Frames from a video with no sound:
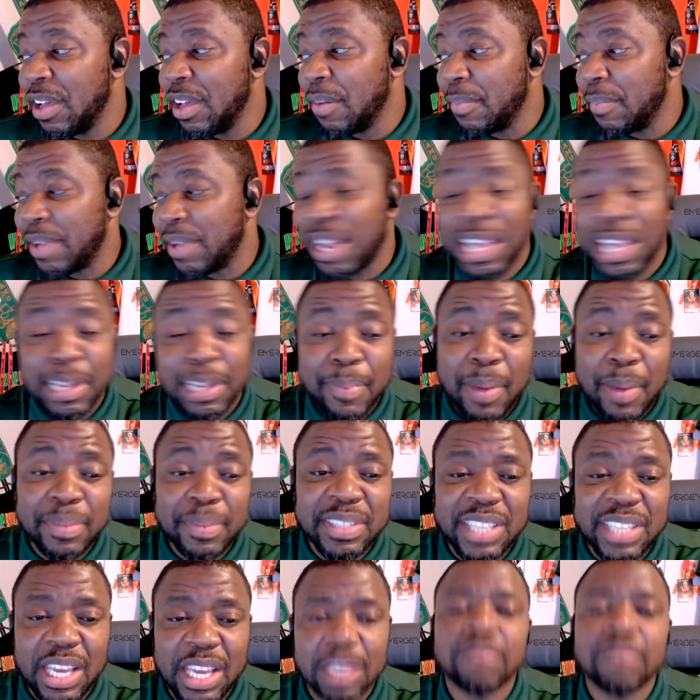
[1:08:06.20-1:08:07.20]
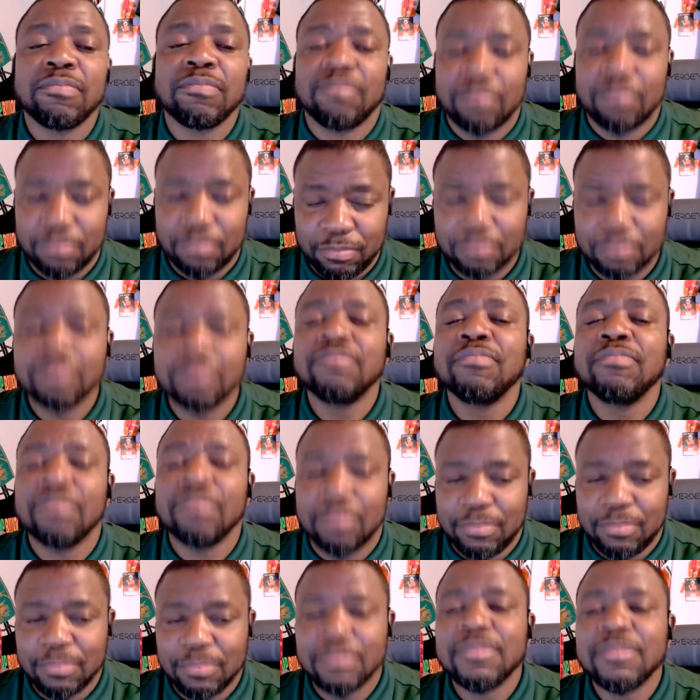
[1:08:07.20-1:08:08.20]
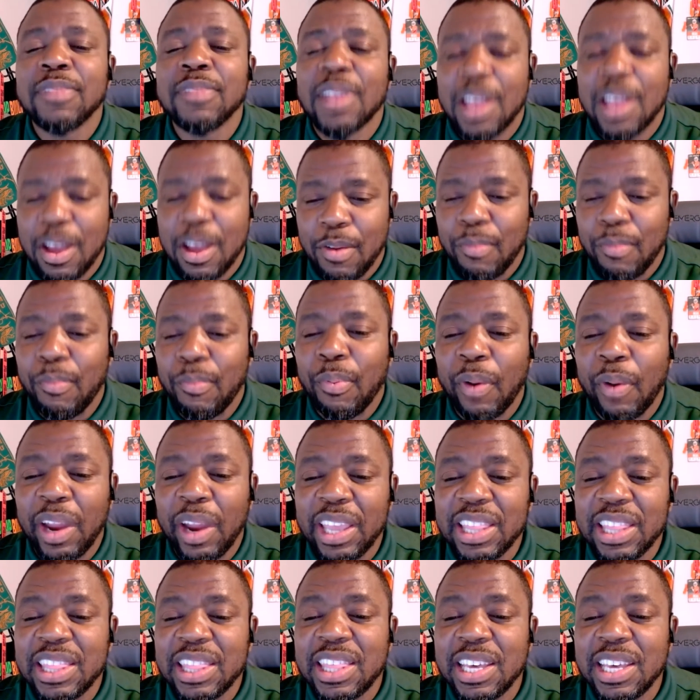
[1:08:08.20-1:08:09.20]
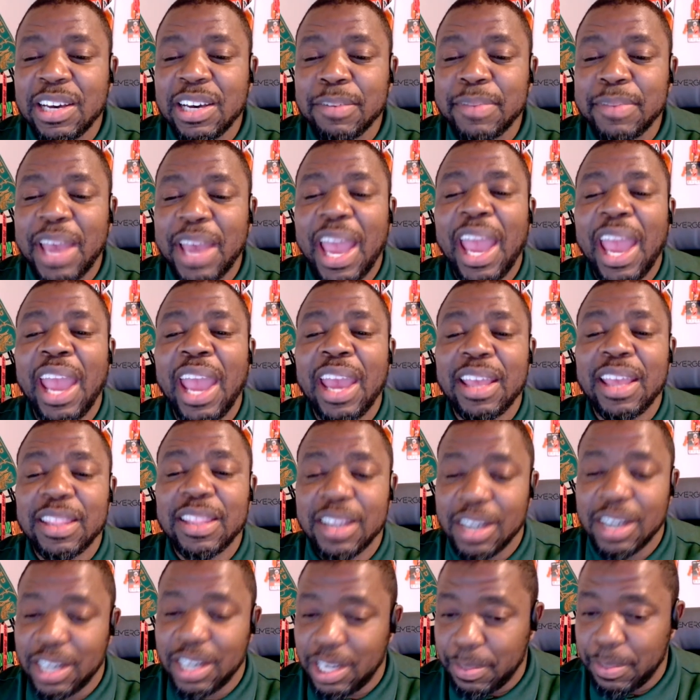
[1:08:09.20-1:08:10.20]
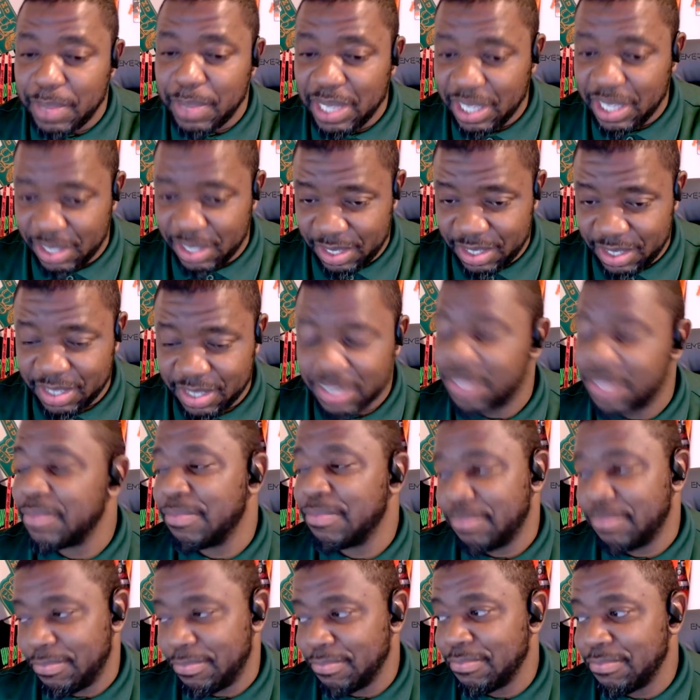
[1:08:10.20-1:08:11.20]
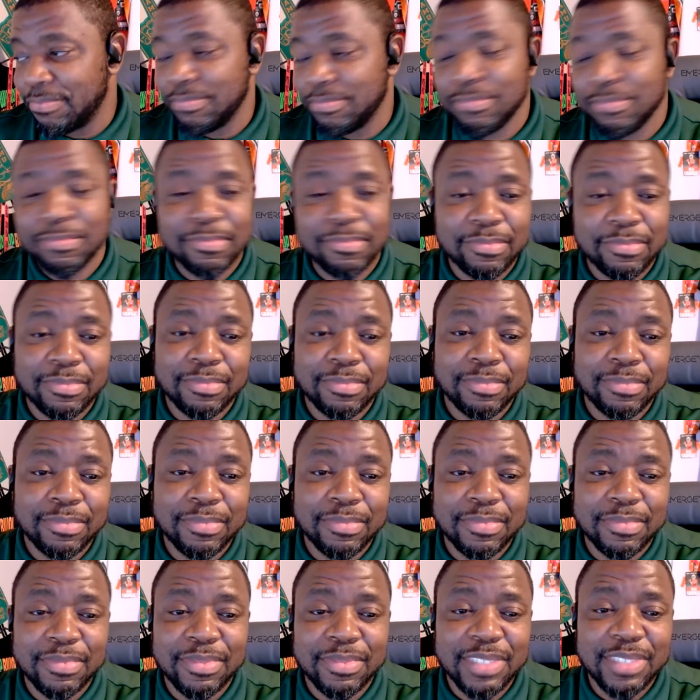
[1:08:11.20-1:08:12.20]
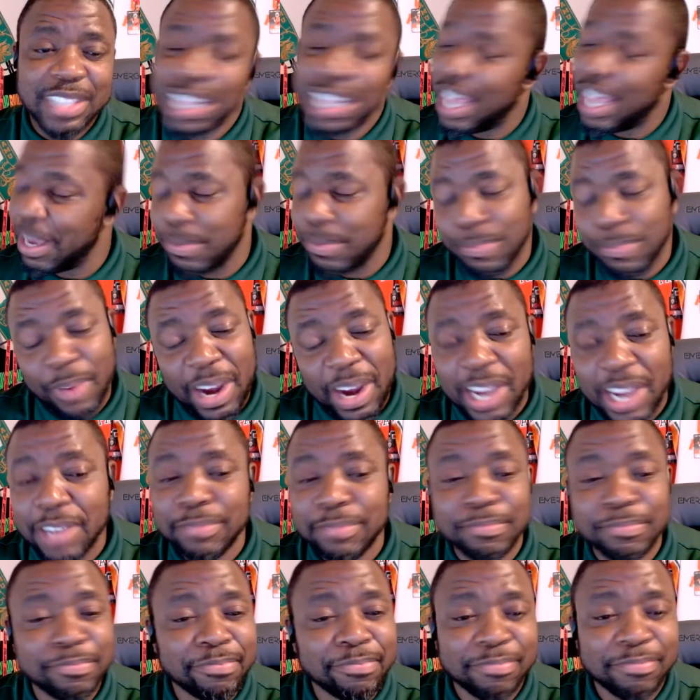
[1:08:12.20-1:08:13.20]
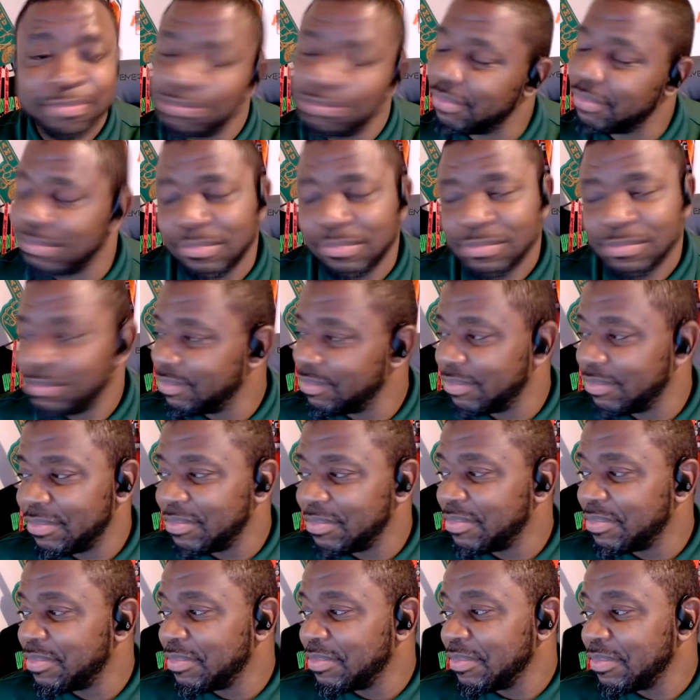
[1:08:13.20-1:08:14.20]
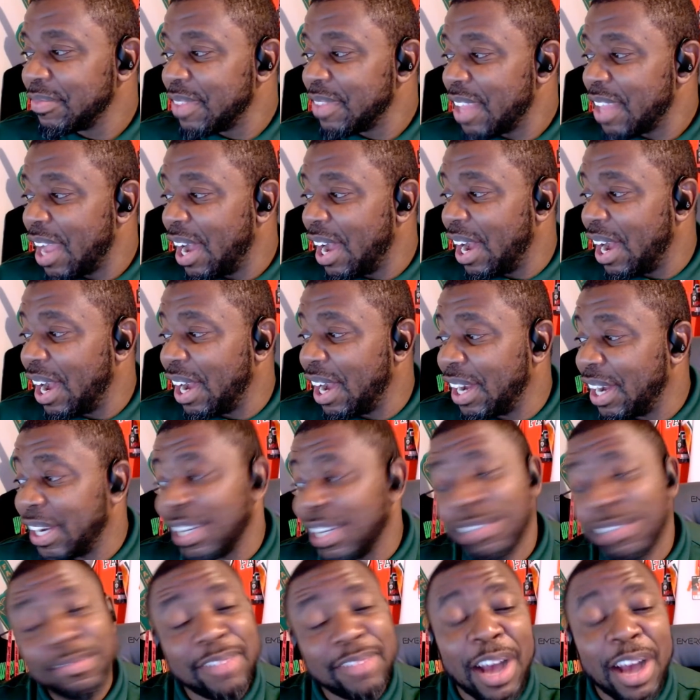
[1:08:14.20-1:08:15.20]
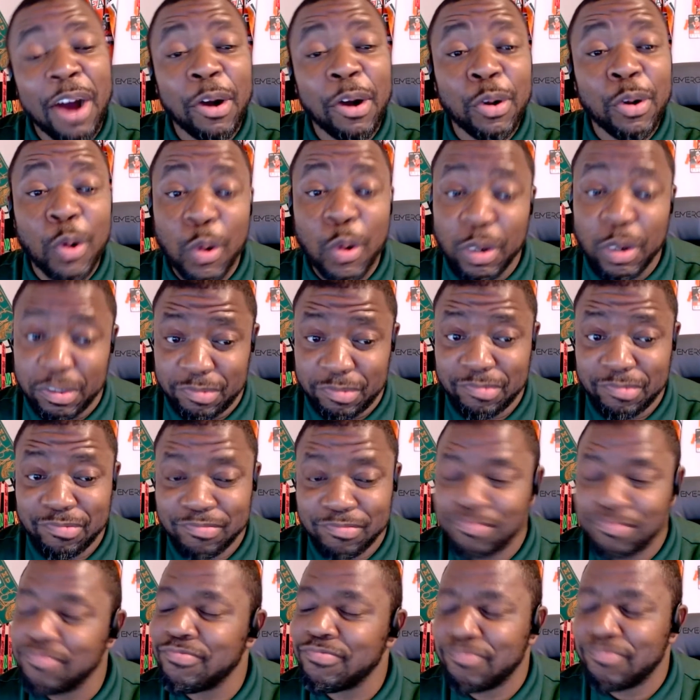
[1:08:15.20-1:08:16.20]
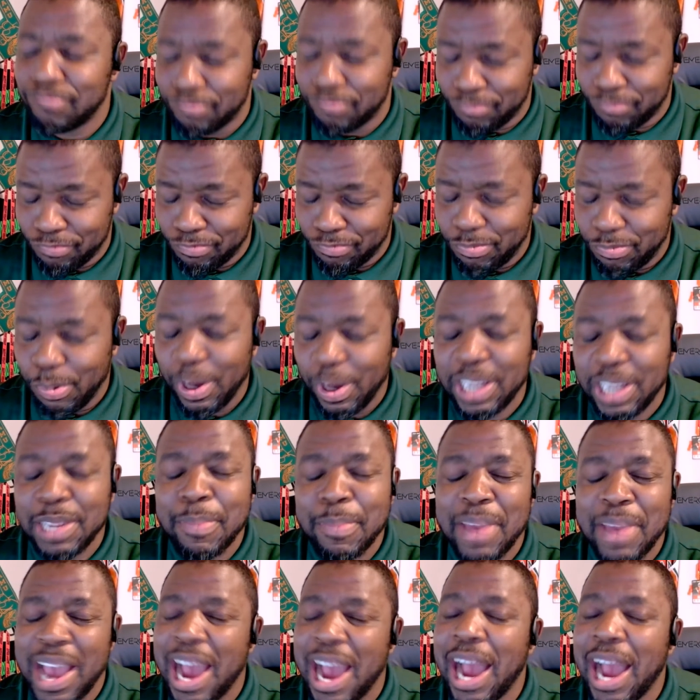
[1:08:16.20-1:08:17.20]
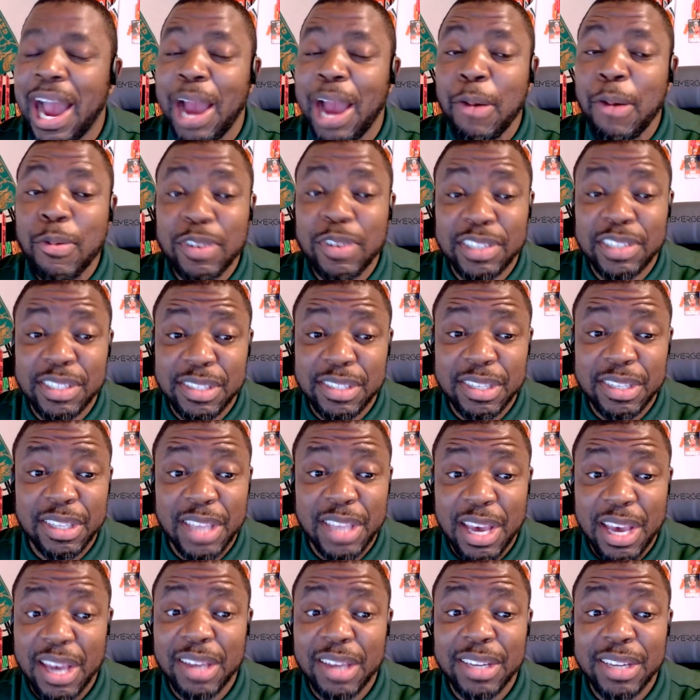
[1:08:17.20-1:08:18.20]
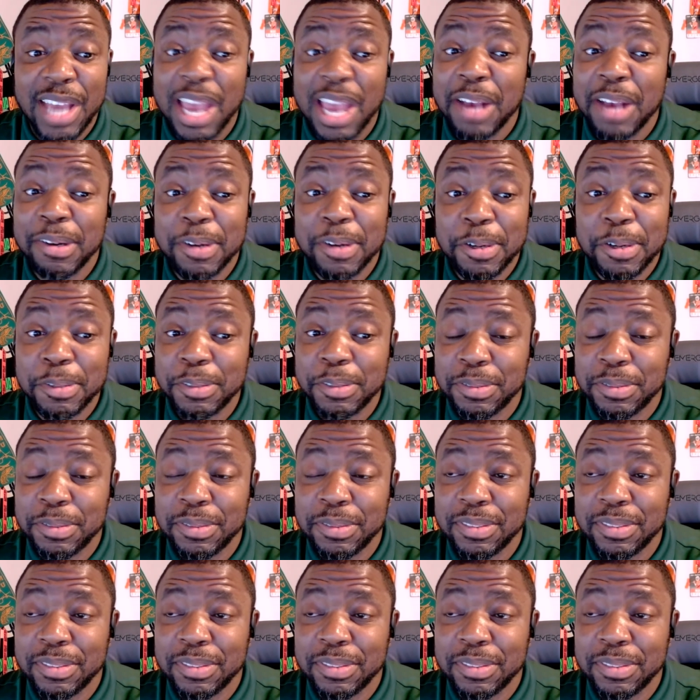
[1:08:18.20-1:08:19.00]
but Alabama State, bring them and the honeybees. Like, bring them. Alcorn, bring the band. I want to see that. I ain't gonna hold you.